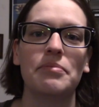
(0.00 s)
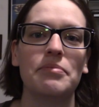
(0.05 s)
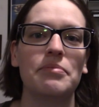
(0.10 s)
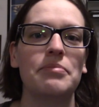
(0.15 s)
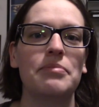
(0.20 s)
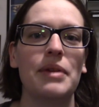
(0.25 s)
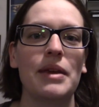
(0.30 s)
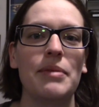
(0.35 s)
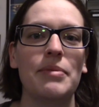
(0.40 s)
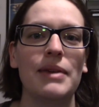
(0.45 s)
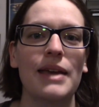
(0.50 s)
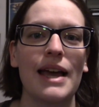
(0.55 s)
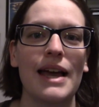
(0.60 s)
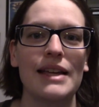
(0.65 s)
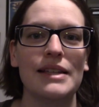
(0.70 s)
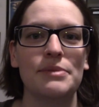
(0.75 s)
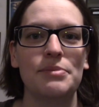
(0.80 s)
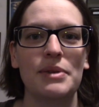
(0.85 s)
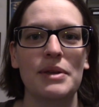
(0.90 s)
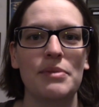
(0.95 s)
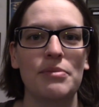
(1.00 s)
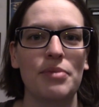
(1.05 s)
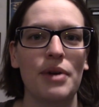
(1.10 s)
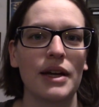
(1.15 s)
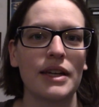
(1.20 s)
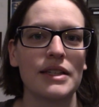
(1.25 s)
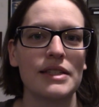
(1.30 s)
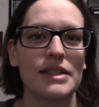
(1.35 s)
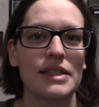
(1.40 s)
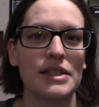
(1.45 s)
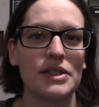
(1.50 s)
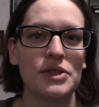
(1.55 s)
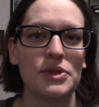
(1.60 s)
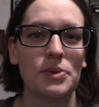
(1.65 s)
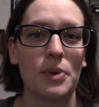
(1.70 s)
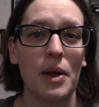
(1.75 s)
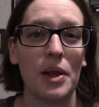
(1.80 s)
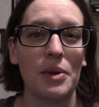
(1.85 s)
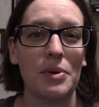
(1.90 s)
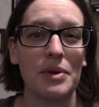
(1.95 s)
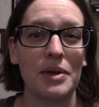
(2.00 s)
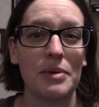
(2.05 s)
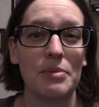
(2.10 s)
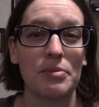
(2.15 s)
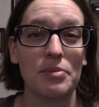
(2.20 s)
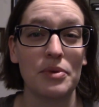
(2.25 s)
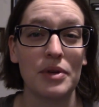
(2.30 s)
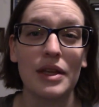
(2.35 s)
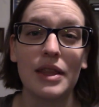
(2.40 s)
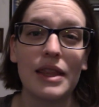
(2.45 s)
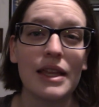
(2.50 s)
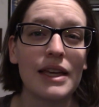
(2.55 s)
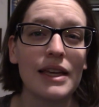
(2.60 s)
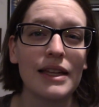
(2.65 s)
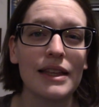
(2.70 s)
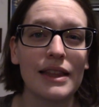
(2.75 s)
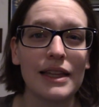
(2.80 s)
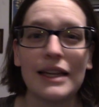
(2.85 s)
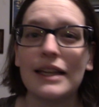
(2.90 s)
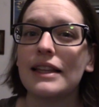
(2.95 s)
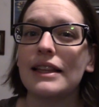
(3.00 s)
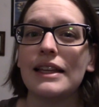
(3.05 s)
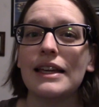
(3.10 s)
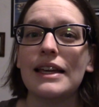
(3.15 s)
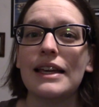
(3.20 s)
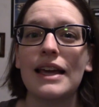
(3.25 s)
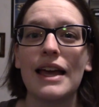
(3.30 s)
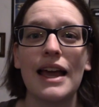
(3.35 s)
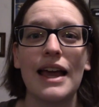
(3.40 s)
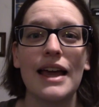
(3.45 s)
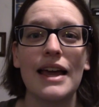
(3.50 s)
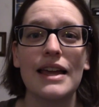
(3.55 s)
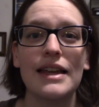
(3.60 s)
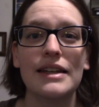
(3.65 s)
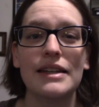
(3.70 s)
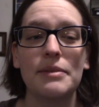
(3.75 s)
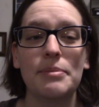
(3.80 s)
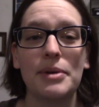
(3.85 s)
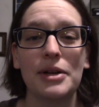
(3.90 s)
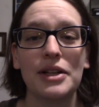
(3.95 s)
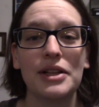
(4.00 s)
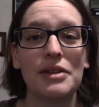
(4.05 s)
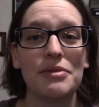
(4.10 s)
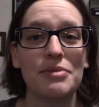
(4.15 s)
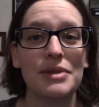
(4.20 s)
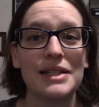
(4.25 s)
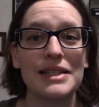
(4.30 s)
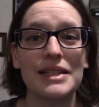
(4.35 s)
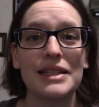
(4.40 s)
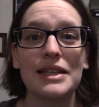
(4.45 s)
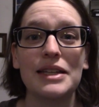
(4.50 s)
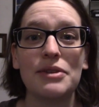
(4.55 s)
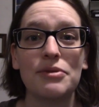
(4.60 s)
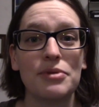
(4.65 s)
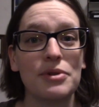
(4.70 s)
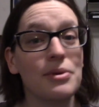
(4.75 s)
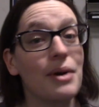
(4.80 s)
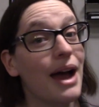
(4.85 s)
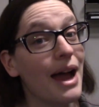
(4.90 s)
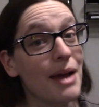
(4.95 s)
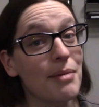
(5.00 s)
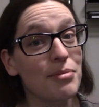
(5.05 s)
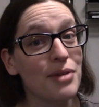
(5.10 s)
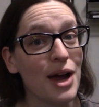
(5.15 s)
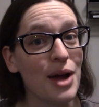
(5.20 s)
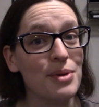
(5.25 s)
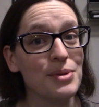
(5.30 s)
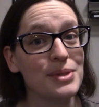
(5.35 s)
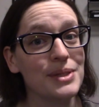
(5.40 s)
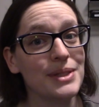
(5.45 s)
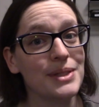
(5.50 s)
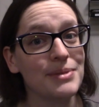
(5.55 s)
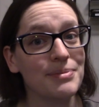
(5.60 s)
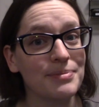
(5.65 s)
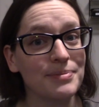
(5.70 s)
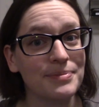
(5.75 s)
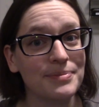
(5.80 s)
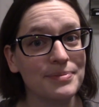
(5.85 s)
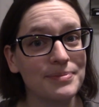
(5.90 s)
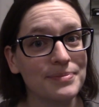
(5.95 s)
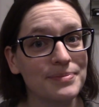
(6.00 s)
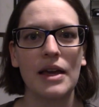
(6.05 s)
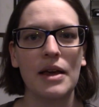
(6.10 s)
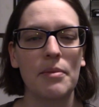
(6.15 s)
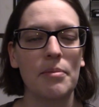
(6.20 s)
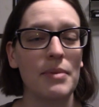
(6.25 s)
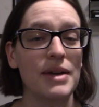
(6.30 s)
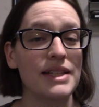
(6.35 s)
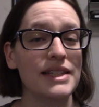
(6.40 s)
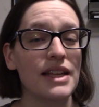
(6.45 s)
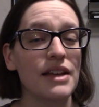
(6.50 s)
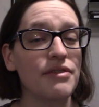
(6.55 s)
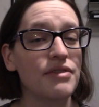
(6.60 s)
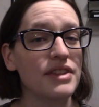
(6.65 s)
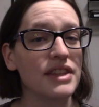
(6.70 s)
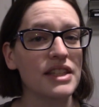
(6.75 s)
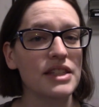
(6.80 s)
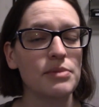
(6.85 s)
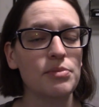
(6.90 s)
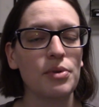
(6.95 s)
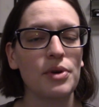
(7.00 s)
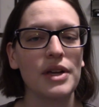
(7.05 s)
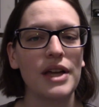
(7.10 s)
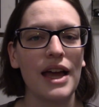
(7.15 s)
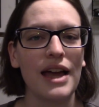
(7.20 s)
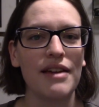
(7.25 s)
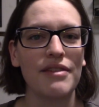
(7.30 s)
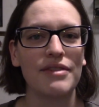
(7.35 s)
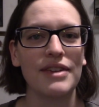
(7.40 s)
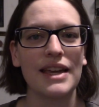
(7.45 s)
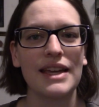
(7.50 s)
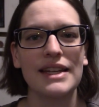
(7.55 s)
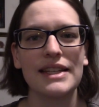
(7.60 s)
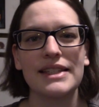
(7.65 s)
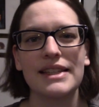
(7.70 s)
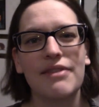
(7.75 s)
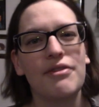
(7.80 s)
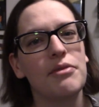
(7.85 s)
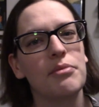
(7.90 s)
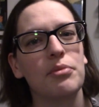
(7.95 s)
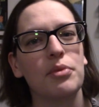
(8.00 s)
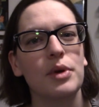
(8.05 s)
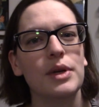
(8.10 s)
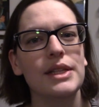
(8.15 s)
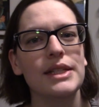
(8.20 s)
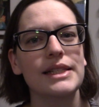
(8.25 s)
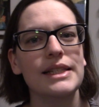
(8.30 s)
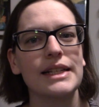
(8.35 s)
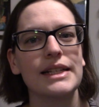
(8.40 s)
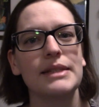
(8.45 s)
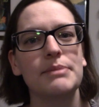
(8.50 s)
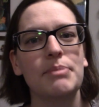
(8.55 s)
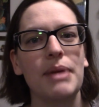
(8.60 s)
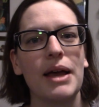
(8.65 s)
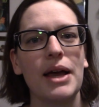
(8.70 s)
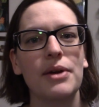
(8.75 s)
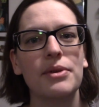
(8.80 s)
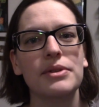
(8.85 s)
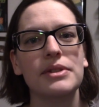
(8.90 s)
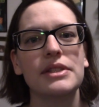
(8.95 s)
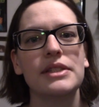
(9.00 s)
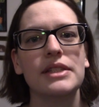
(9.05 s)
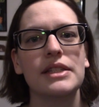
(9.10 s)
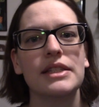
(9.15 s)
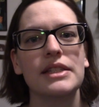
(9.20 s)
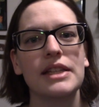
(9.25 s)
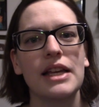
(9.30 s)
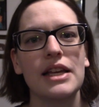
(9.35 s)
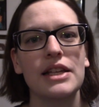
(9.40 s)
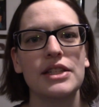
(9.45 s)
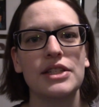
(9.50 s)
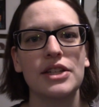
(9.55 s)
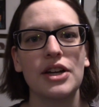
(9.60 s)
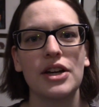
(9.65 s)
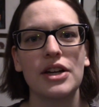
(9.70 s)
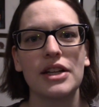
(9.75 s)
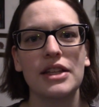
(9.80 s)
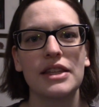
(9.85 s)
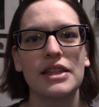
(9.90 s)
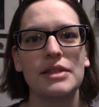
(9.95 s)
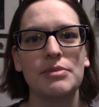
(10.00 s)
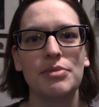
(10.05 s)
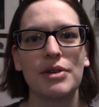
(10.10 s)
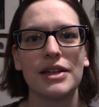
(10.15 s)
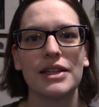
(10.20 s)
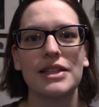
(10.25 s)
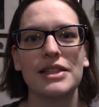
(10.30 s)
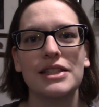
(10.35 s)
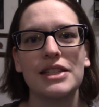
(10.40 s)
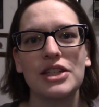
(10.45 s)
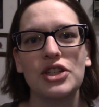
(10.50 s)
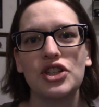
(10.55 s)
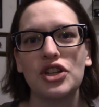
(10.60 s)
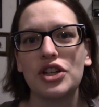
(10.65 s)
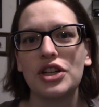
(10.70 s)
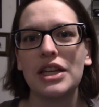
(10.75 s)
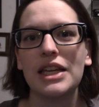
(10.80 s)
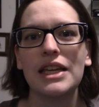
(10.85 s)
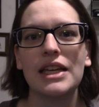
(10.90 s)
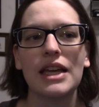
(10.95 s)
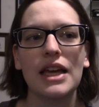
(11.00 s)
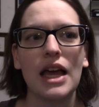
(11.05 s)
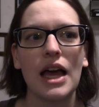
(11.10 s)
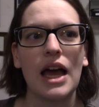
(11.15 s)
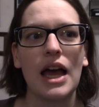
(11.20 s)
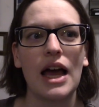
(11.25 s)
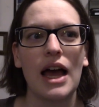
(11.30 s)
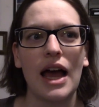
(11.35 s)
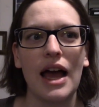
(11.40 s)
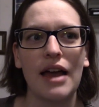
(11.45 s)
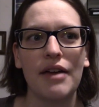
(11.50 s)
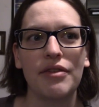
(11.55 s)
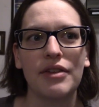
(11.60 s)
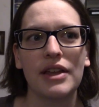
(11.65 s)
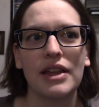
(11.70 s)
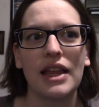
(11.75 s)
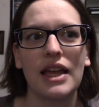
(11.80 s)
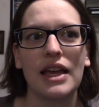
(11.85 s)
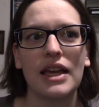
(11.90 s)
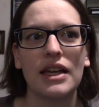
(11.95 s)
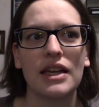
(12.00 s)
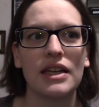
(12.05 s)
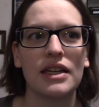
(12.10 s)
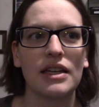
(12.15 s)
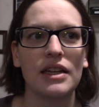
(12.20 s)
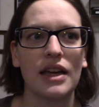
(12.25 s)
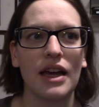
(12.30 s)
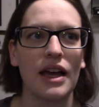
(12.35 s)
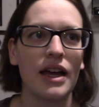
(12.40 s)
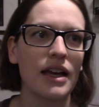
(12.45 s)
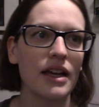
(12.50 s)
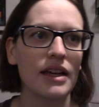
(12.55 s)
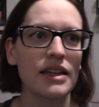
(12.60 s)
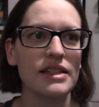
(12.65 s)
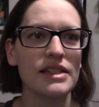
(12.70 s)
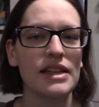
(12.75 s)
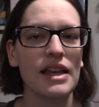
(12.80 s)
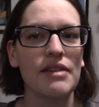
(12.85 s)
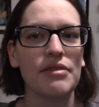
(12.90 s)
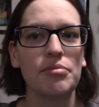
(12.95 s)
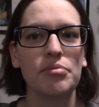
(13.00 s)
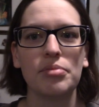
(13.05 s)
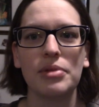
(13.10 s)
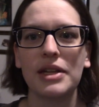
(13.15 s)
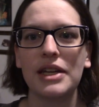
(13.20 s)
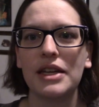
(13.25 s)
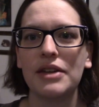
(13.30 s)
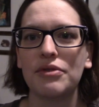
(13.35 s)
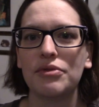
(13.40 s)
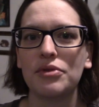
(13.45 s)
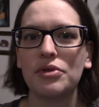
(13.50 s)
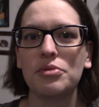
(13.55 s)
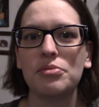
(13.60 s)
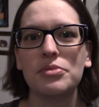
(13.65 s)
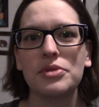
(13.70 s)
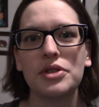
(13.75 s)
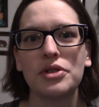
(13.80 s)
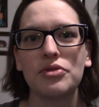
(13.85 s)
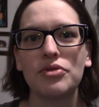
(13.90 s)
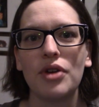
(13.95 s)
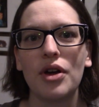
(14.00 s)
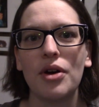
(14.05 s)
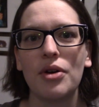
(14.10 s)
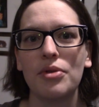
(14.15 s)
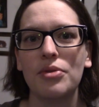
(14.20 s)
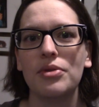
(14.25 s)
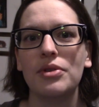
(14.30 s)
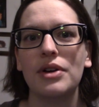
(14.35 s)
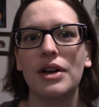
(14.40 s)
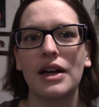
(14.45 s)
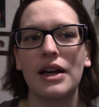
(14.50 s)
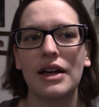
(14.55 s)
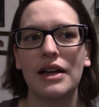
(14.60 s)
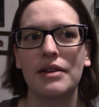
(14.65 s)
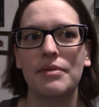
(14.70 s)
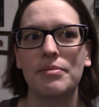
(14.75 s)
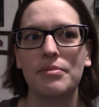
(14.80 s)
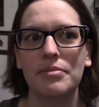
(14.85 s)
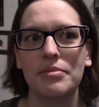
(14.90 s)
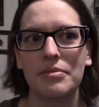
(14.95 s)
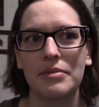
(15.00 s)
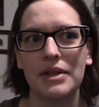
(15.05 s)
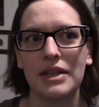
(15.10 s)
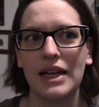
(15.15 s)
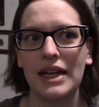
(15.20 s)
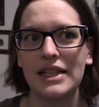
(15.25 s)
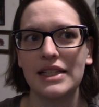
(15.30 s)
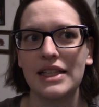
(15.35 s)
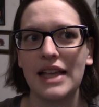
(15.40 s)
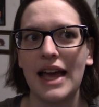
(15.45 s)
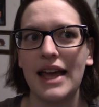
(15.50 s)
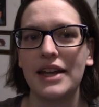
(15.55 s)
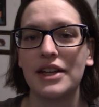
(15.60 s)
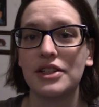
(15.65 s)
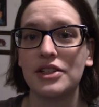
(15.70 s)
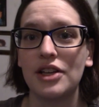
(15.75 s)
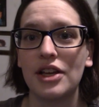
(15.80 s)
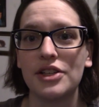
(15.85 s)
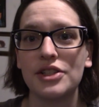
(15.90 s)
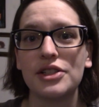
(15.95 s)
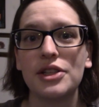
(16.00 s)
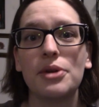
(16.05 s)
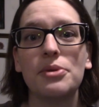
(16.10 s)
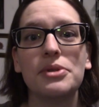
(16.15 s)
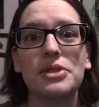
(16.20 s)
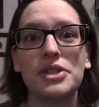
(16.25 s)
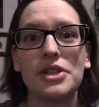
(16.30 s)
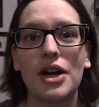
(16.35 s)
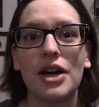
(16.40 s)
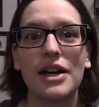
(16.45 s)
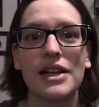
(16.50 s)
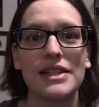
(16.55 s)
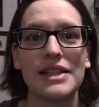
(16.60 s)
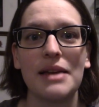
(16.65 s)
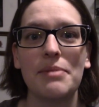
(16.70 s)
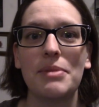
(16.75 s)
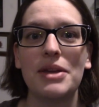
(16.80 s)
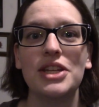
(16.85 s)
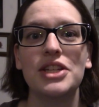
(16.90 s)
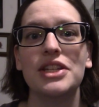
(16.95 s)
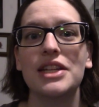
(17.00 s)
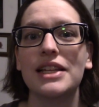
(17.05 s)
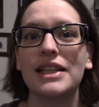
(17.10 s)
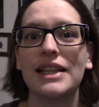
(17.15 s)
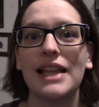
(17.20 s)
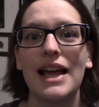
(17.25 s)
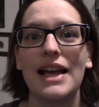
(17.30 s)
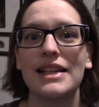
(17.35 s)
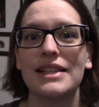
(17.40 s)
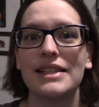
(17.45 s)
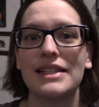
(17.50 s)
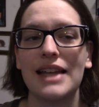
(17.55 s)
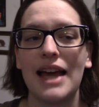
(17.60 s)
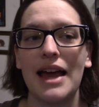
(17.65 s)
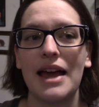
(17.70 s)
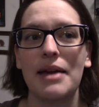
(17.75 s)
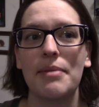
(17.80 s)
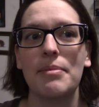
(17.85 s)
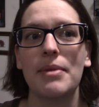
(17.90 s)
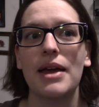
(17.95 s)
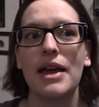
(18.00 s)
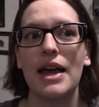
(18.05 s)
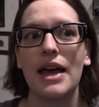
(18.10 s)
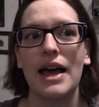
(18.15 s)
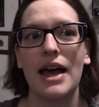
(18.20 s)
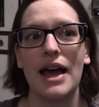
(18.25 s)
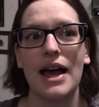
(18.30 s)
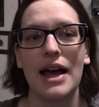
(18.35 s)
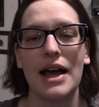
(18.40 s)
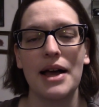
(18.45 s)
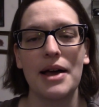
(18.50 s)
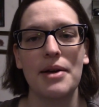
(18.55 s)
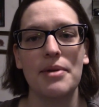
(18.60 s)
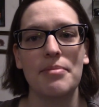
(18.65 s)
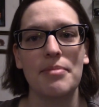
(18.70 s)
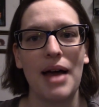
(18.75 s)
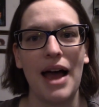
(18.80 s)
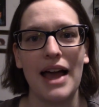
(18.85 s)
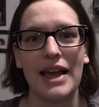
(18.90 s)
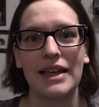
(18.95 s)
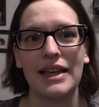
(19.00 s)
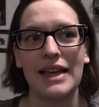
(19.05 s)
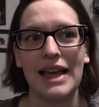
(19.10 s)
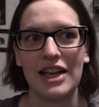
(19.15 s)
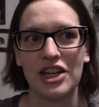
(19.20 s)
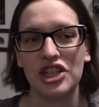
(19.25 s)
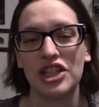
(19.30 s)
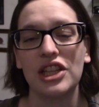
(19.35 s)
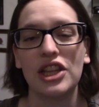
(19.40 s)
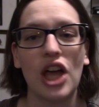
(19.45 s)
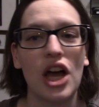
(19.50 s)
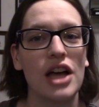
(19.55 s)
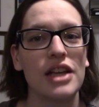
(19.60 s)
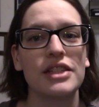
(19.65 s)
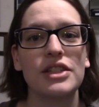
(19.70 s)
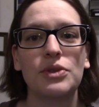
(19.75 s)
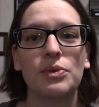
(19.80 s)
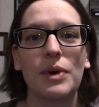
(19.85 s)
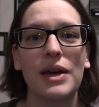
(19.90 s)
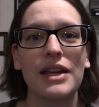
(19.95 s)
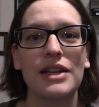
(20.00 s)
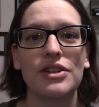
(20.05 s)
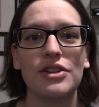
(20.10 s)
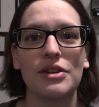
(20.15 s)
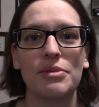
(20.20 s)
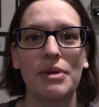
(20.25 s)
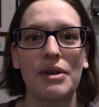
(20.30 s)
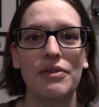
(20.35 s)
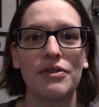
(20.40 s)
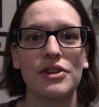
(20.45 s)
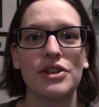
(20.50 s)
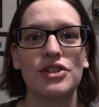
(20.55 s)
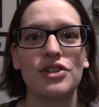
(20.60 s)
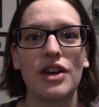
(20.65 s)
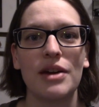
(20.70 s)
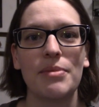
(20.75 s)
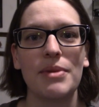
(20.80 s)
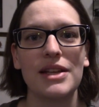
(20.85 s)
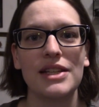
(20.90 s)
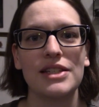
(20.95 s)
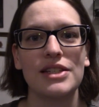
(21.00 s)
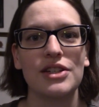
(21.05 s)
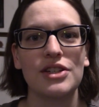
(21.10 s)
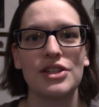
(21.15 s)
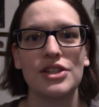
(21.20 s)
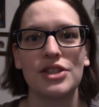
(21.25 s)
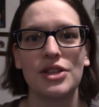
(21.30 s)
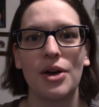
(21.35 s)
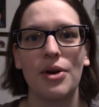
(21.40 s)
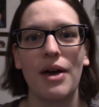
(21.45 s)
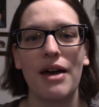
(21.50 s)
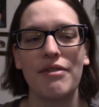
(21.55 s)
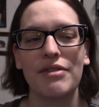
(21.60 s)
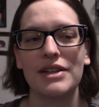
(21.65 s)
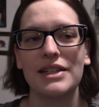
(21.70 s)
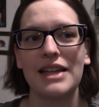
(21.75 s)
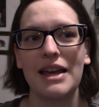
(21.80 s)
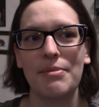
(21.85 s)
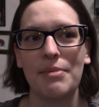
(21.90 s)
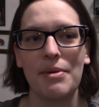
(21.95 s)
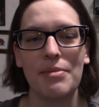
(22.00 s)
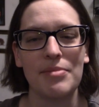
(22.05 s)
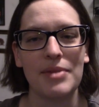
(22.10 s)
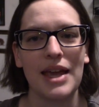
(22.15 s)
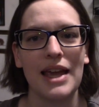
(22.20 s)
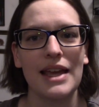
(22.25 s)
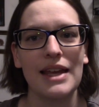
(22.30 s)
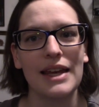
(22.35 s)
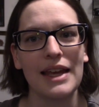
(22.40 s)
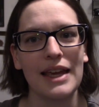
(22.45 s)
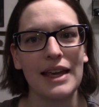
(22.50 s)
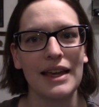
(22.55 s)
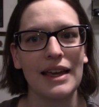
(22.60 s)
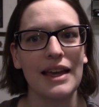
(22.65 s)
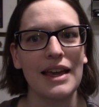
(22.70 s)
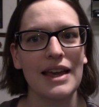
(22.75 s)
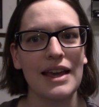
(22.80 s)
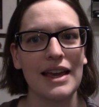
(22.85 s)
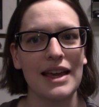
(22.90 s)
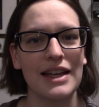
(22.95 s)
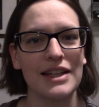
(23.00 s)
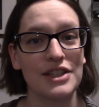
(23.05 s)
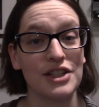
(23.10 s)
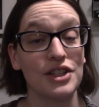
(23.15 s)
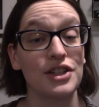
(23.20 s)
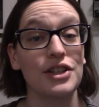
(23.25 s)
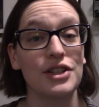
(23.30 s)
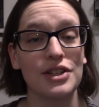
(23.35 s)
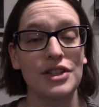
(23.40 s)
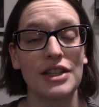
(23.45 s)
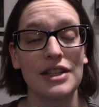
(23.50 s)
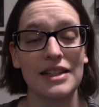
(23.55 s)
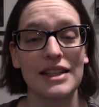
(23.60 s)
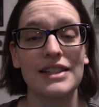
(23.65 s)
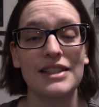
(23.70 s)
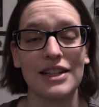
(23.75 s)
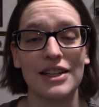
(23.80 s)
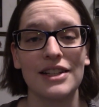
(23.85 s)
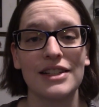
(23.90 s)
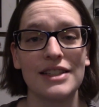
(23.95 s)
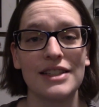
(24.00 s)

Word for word: Baby has been practicing swallowing and breathing lately and apparently recently grew eyebrows. Myself at this point, I have gained 7.6 pounds since I started this pregnancy journey. I feel like I still have plenty of room to grow. Um, I had a, a slow start, as I mentioned last time, um, I actually lost weight during my first trimester, so every time I'm gaining, it's a good it's a good